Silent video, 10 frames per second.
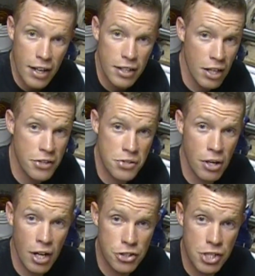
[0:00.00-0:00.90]
Guns are
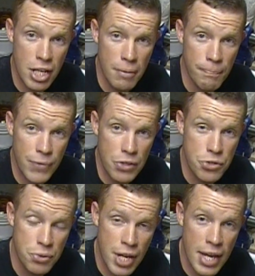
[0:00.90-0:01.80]
not cheap,
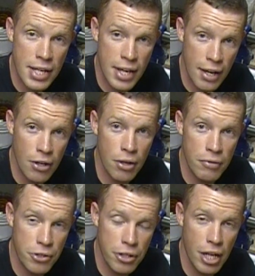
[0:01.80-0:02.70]
so take care
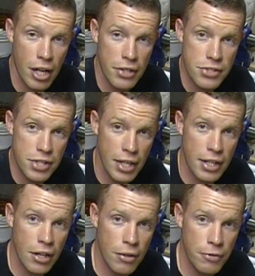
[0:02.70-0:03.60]
of your guns. Take
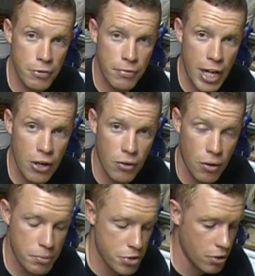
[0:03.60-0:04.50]
care of your
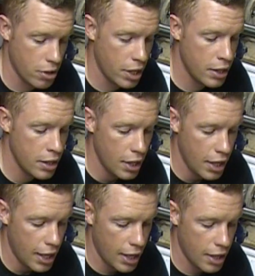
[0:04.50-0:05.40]
firearms, all right?
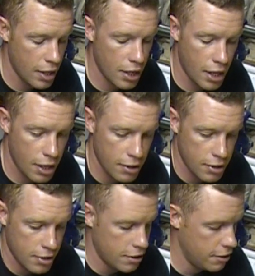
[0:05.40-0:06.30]
And uh,
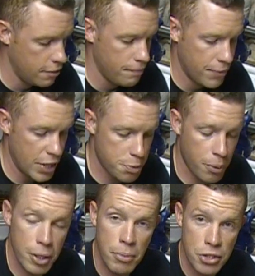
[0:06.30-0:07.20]
that's
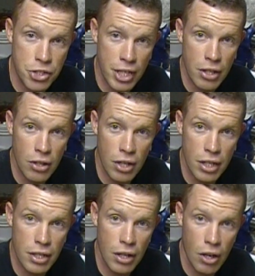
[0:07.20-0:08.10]
pretty much it
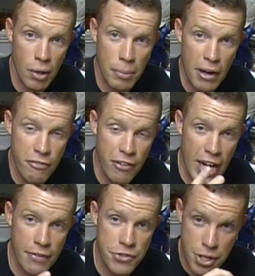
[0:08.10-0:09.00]
on, on my
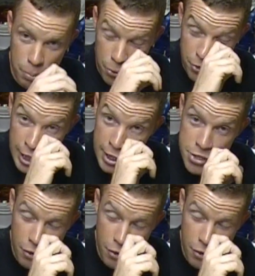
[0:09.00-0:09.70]
five simple things,